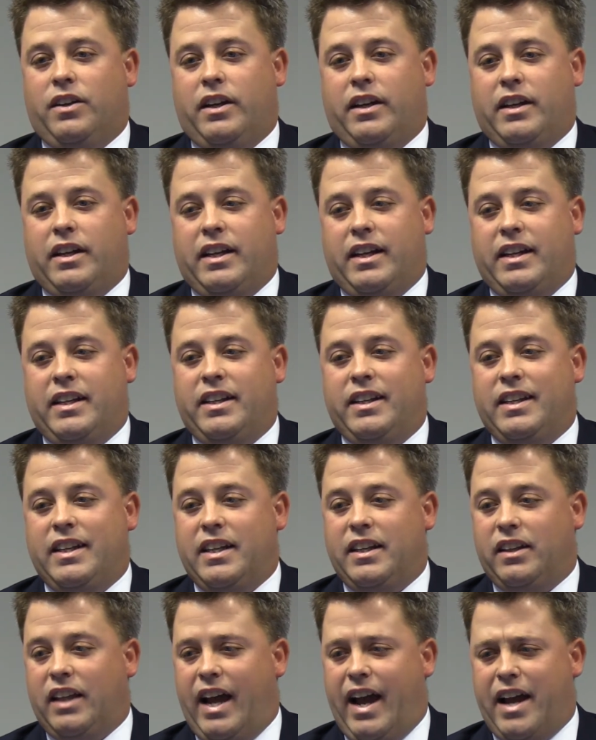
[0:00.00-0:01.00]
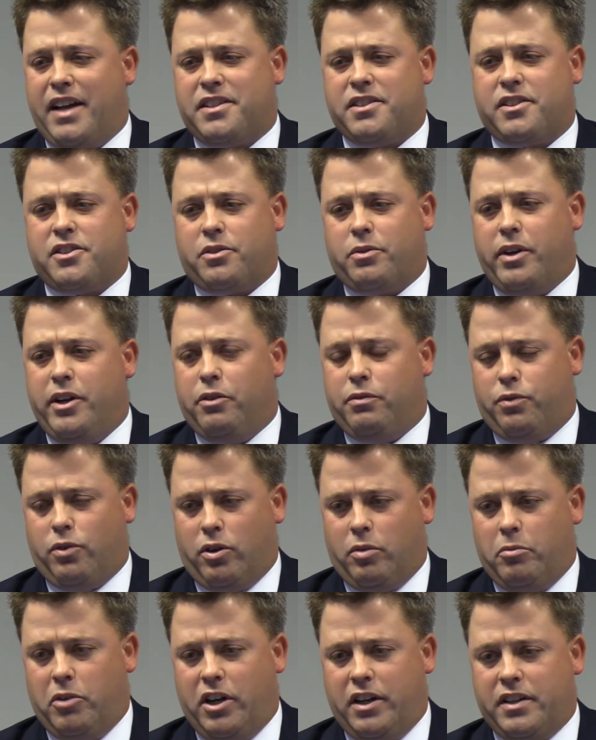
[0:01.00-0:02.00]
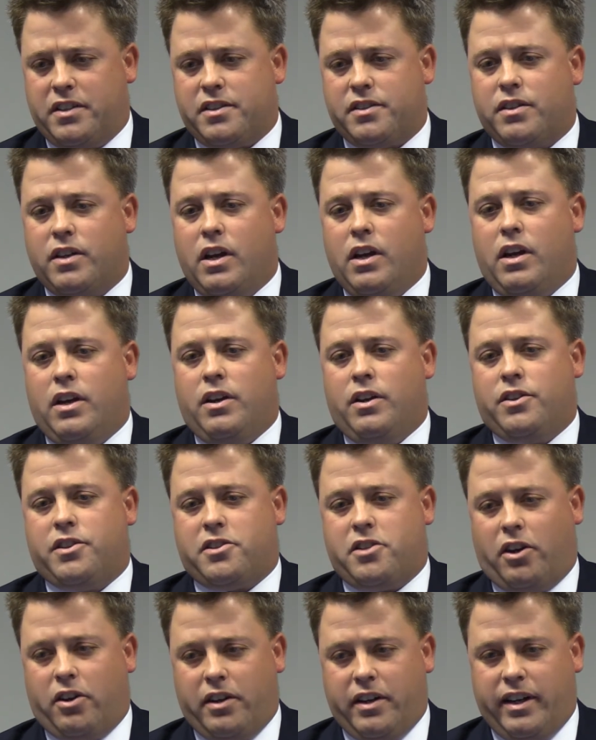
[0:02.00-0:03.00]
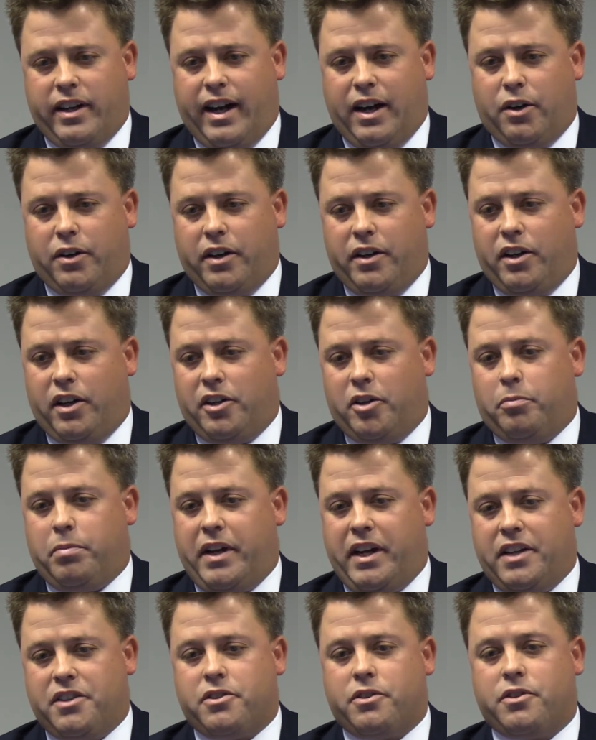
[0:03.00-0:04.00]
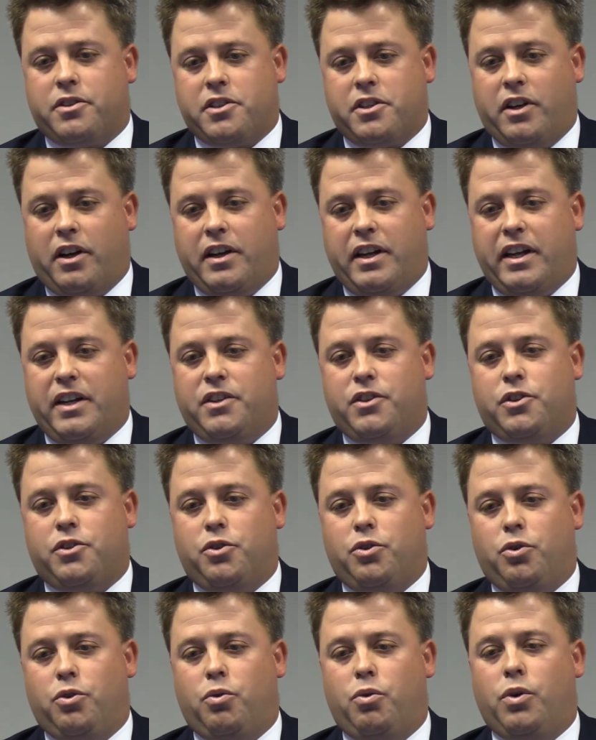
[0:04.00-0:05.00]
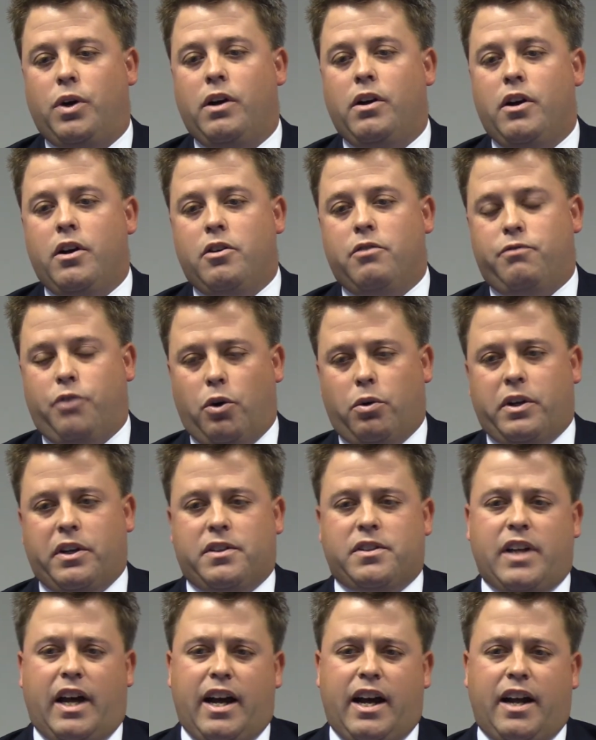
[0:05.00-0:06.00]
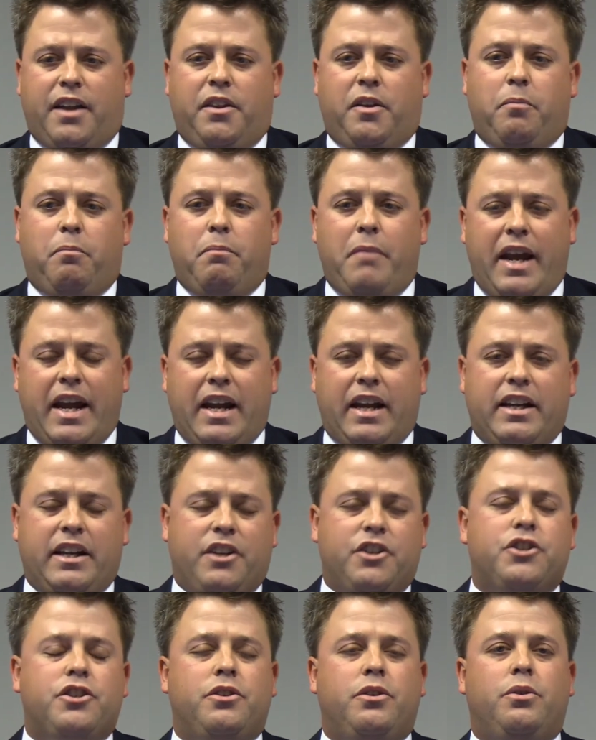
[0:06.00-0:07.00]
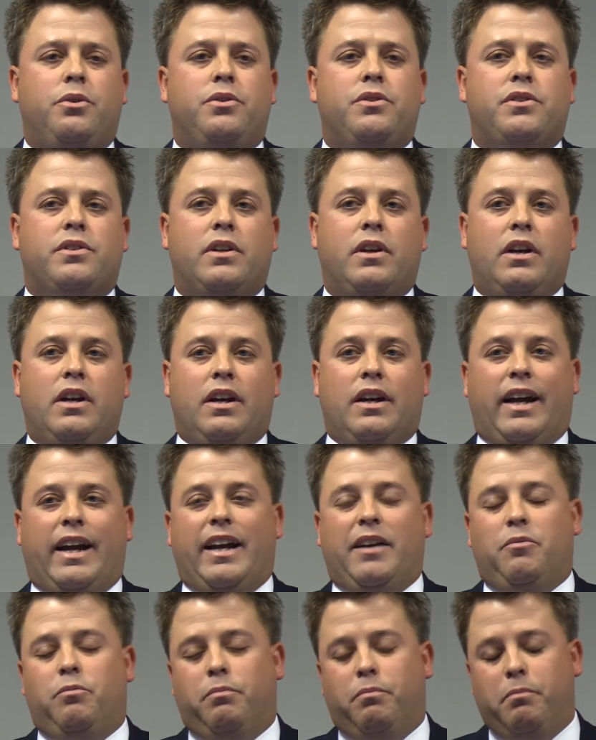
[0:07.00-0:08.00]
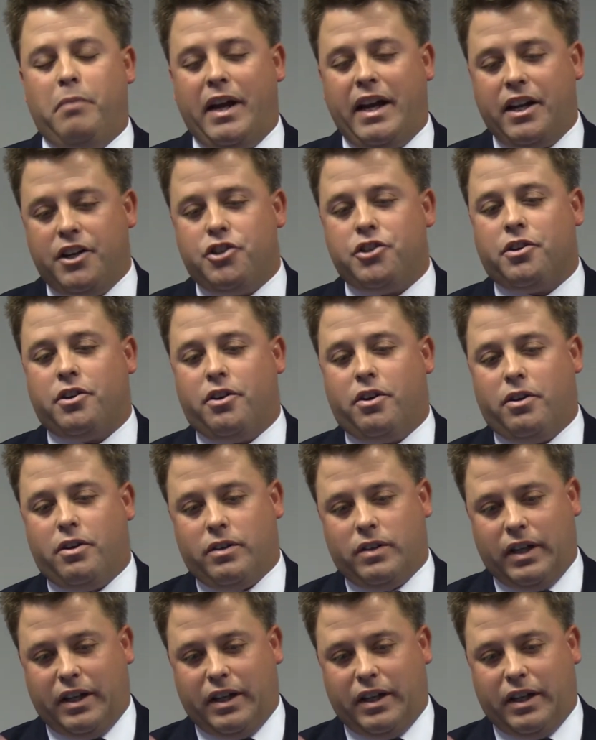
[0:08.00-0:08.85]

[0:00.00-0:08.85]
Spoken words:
in the last 3 or 4 months, started out another PACER study to focus on the main issues and major,